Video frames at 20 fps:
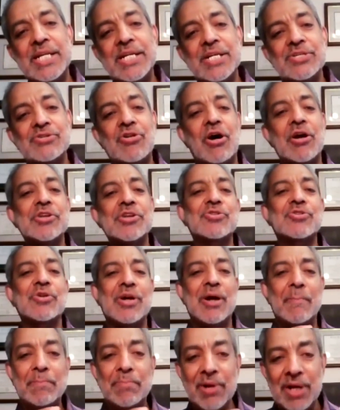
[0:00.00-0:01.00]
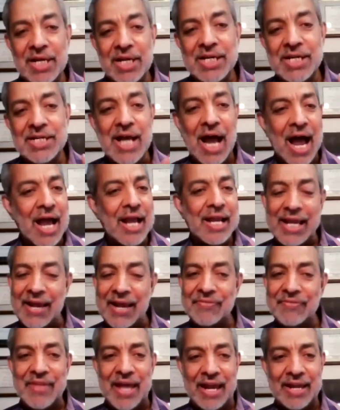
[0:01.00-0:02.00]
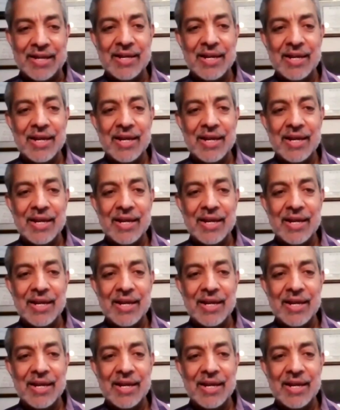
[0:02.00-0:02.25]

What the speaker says: He's called us to complete. I get that.